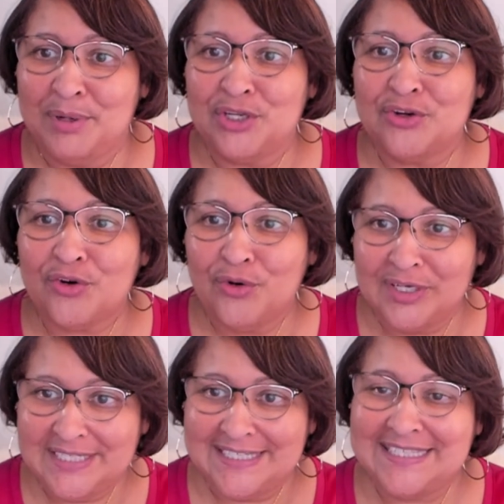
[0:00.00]
but you're
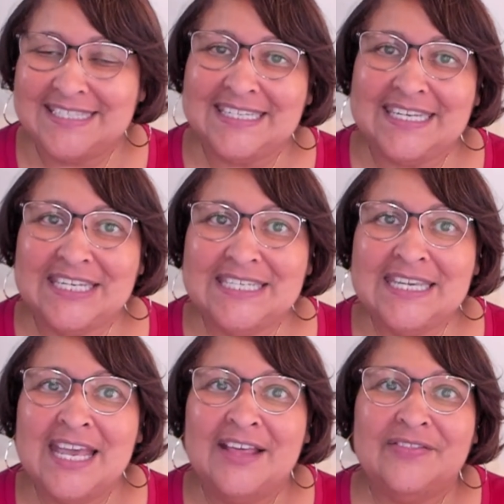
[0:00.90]
going to
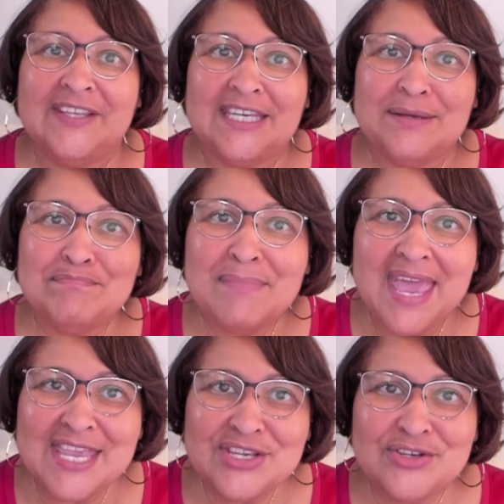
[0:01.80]
see the
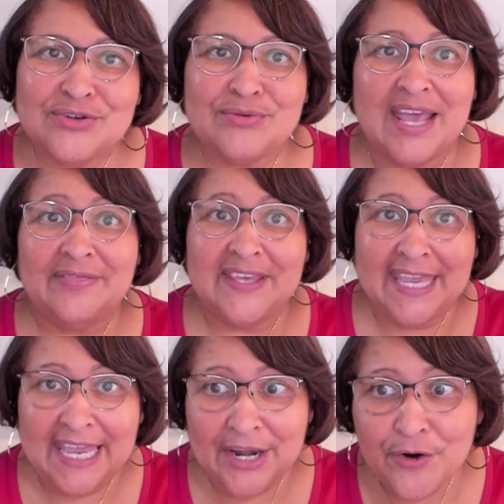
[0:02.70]
menu and the
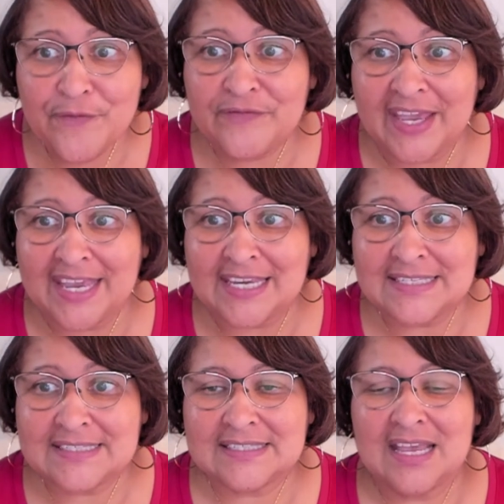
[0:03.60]

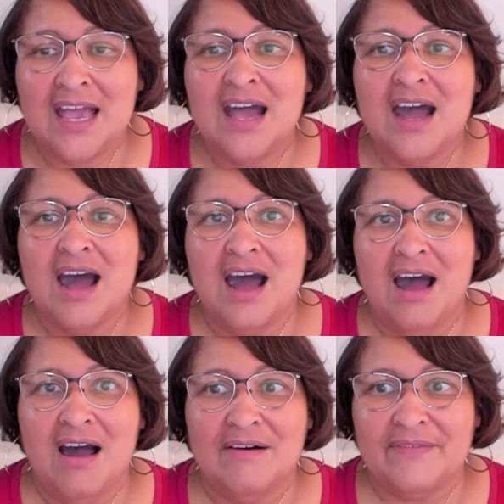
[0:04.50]
interface
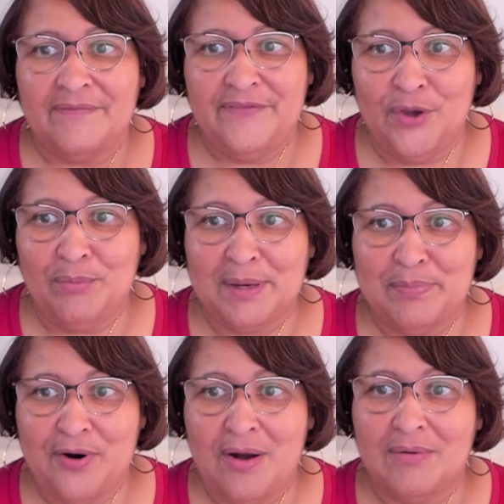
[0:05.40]
of Filmic
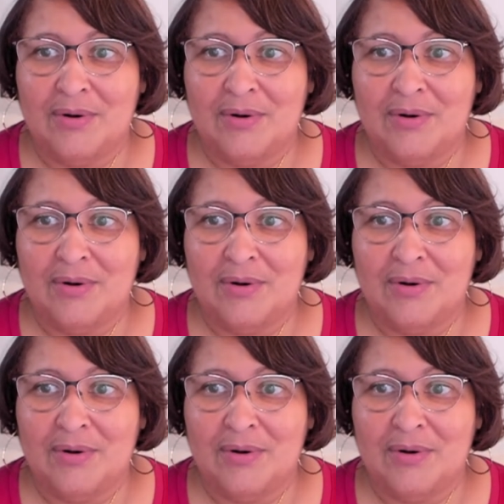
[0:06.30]
Pro.